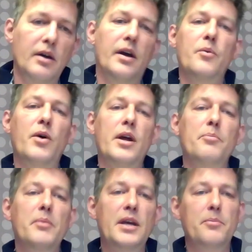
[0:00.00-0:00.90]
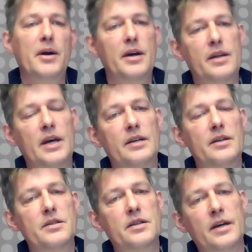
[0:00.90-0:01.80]
And what I mean by that
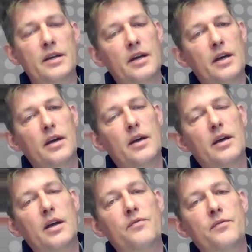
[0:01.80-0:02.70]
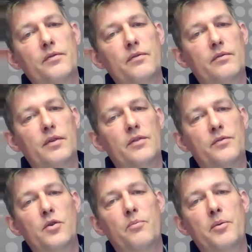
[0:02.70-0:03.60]
is that if
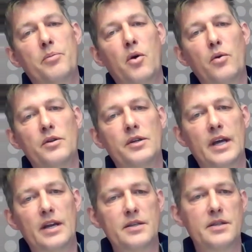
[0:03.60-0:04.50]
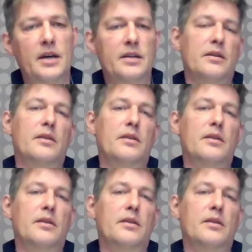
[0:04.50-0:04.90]
your report data set